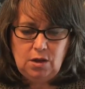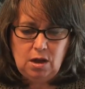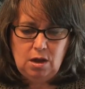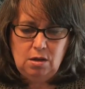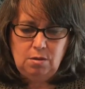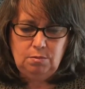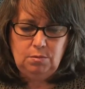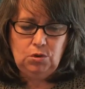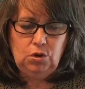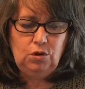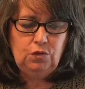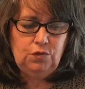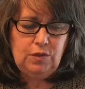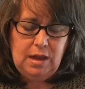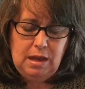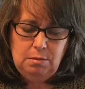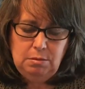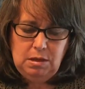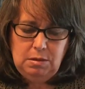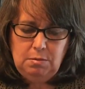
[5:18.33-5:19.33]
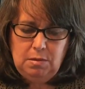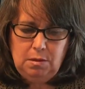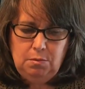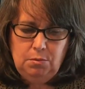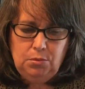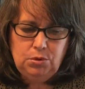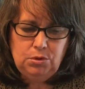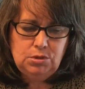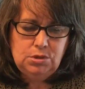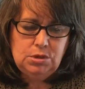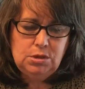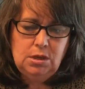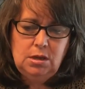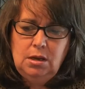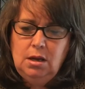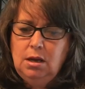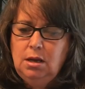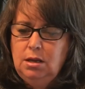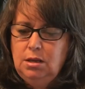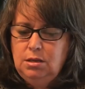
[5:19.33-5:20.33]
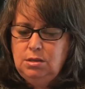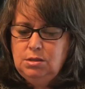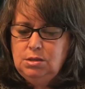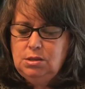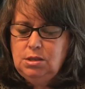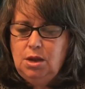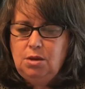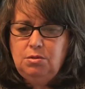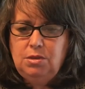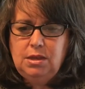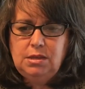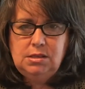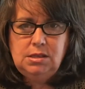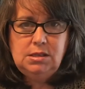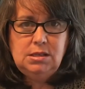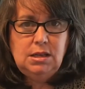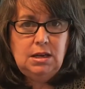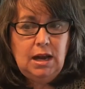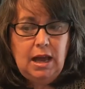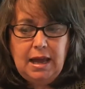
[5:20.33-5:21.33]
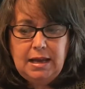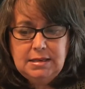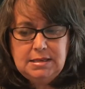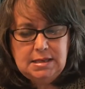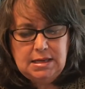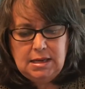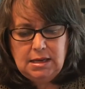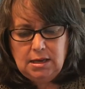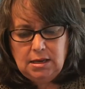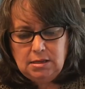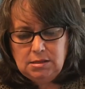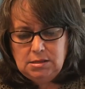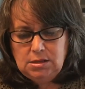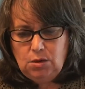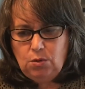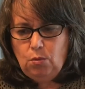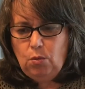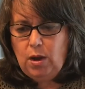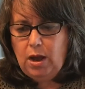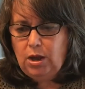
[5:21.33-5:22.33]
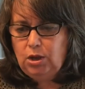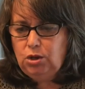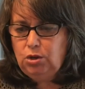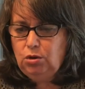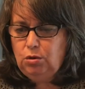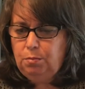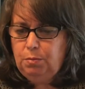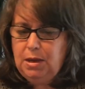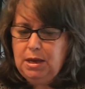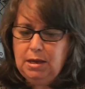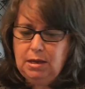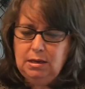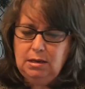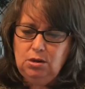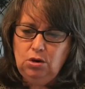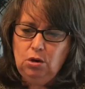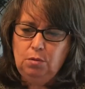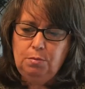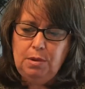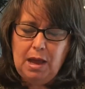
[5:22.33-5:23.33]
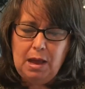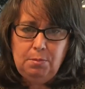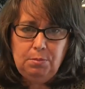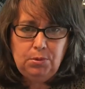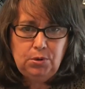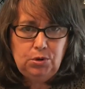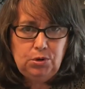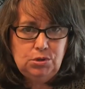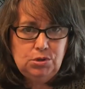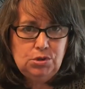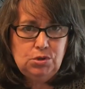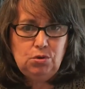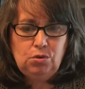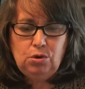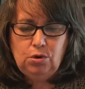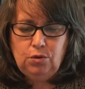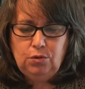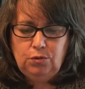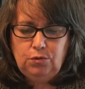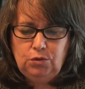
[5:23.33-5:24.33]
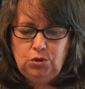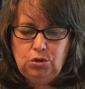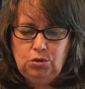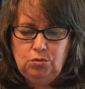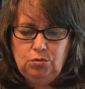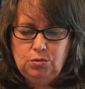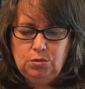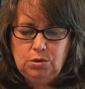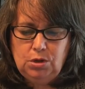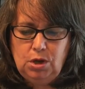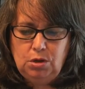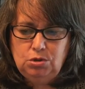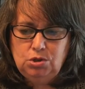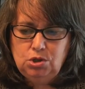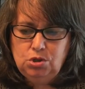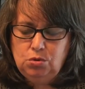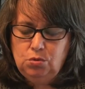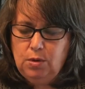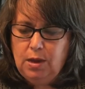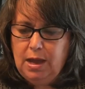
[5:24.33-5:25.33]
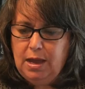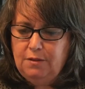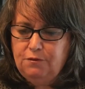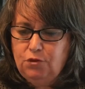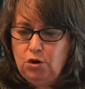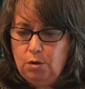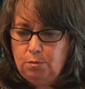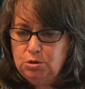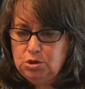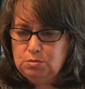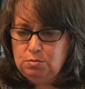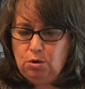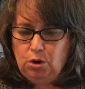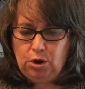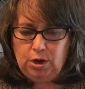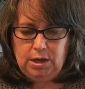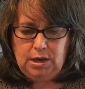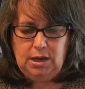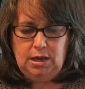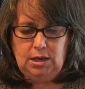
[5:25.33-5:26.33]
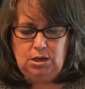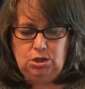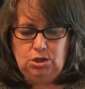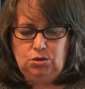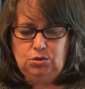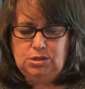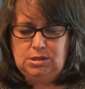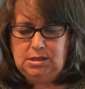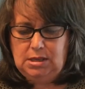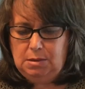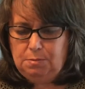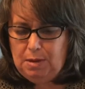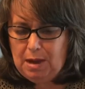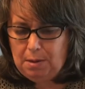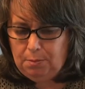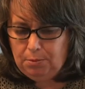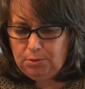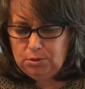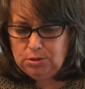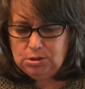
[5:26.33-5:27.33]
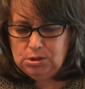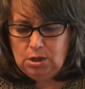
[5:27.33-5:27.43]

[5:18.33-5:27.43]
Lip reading: your family members. So this is an idea. So while you're picking your peppers, or you go to a farmer's market and you see peppers,